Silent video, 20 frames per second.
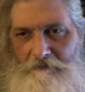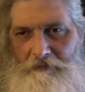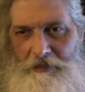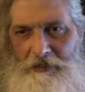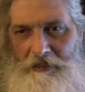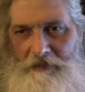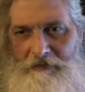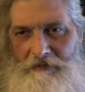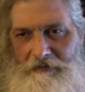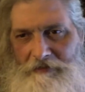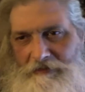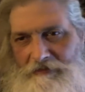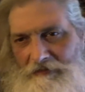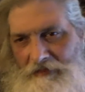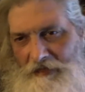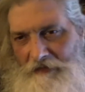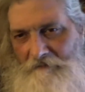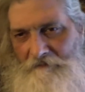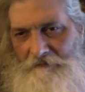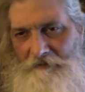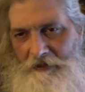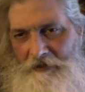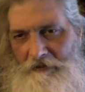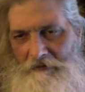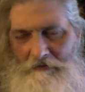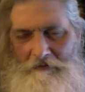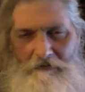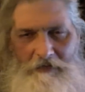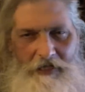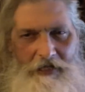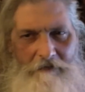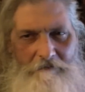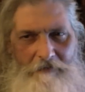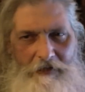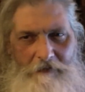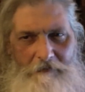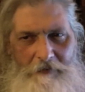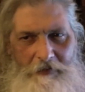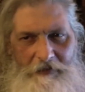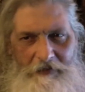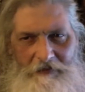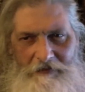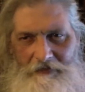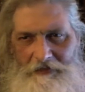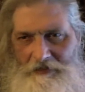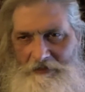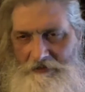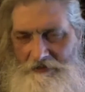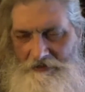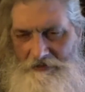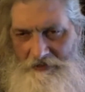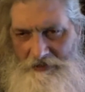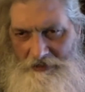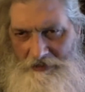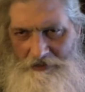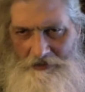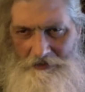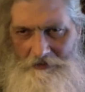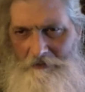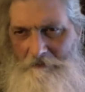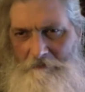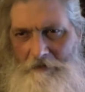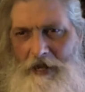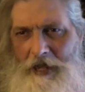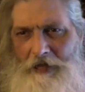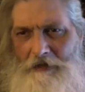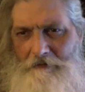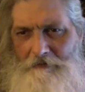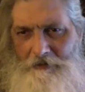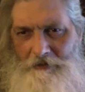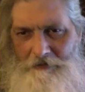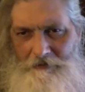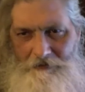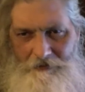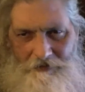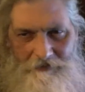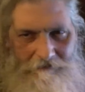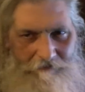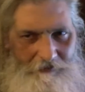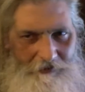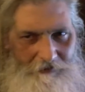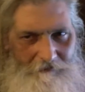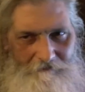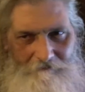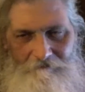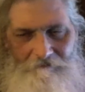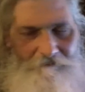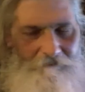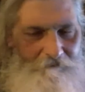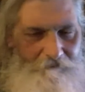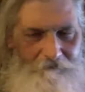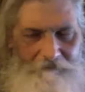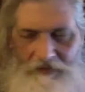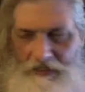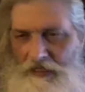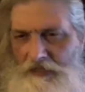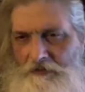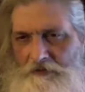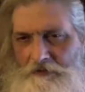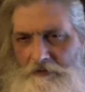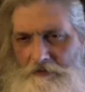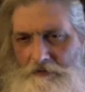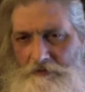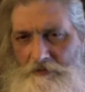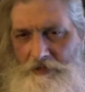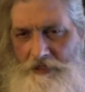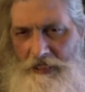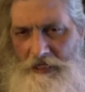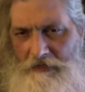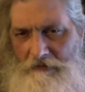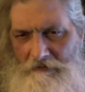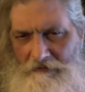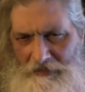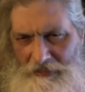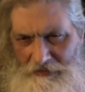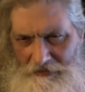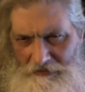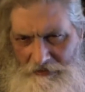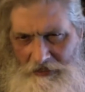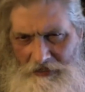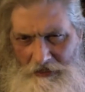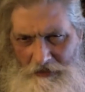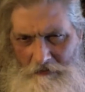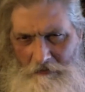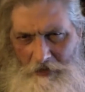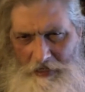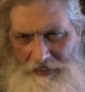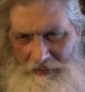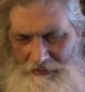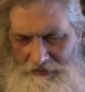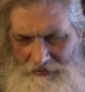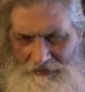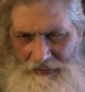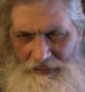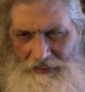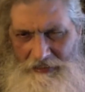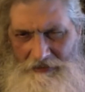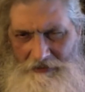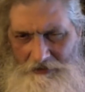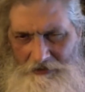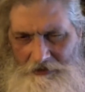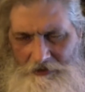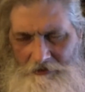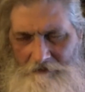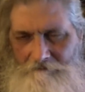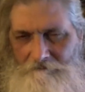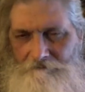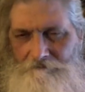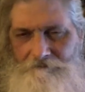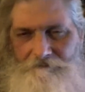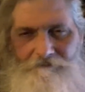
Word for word: But I figured, okay, maybe the thing just needs a new battery or something. Turns out that's not quite the case.